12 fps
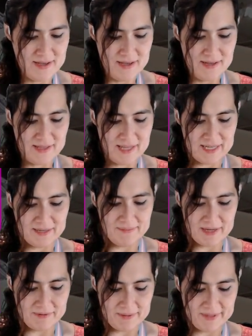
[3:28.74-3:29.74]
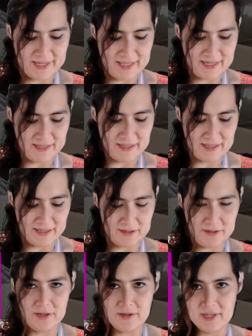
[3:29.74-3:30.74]
like my website onto the little
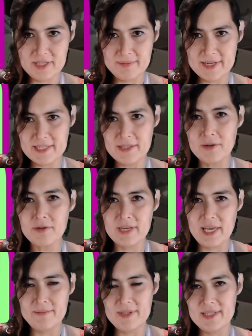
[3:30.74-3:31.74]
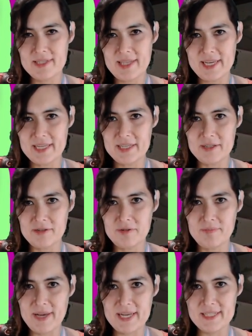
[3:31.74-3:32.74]
tokens, because the whole game is like you
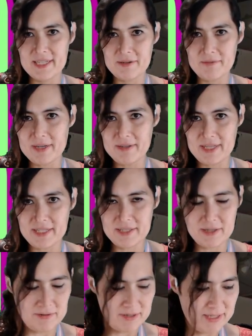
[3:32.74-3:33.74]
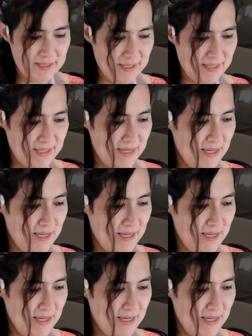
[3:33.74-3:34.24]
passing around these tokens.